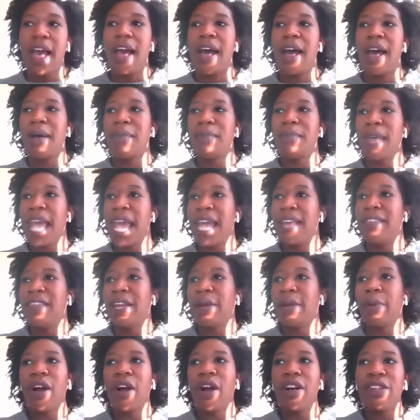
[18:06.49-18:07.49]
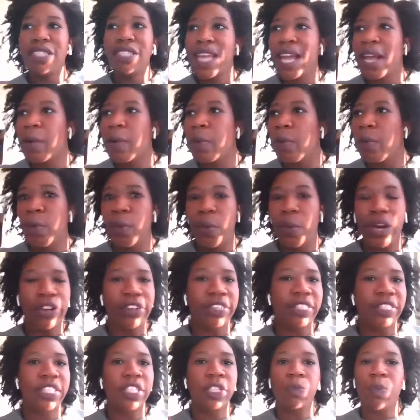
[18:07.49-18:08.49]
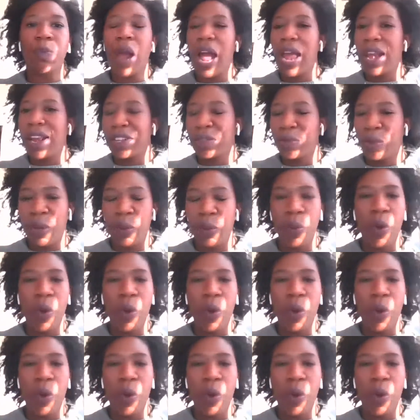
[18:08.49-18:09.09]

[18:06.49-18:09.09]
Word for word: Um, and they were all saying, well, Where is this product?